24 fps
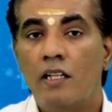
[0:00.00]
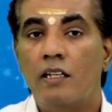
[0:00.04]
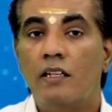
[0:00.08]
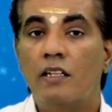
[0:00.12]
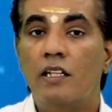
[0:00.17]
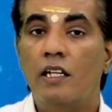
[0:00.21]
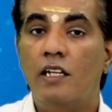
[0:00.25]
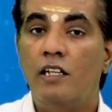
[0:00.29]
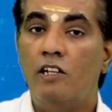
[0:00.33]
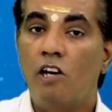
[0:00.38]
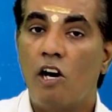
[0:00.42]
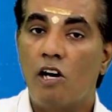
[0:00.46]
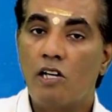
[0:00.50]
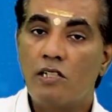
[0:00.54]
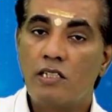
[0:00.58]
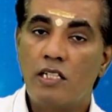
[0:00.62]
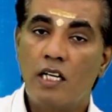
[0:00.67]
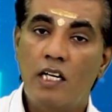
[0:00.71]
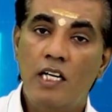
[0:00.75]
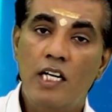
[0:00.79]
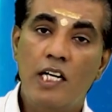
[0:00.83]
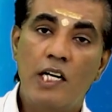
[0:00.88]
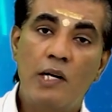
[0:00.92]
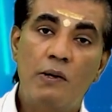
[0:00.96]
The
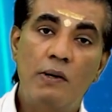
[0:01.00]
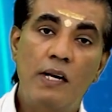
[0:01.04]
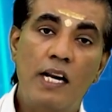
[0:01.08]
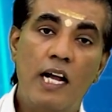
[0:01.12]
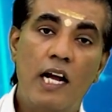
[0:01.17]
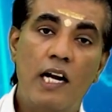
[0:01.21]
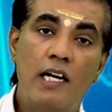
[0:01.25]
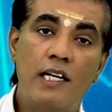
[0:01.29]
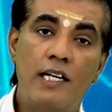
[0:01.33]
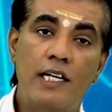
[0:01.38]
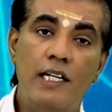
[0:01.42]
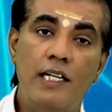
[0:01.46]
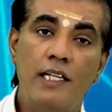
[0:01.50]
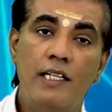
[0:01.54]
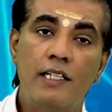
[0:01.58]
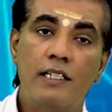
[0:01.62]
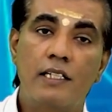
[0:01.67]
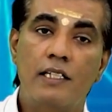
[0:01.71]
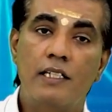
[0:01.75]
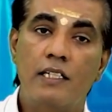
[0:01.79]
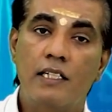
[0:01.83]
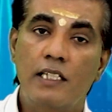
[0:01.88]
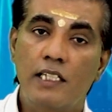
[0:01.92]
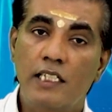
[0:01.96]
dorsal lingual artery